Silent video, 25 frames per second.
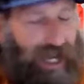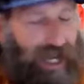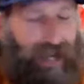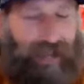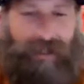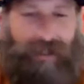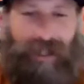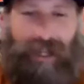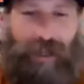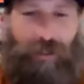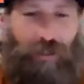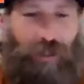
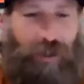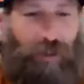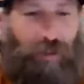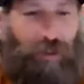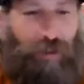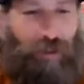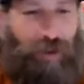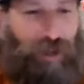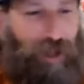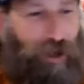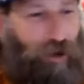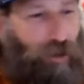to dig
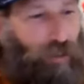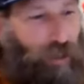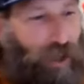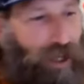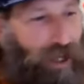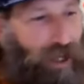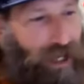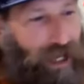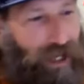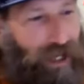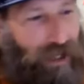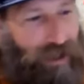people a little
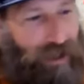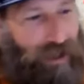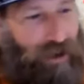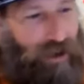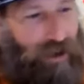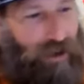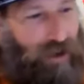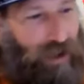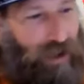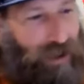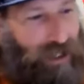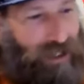bit, and you
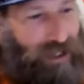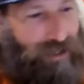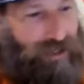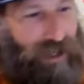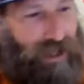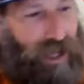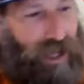know, listen.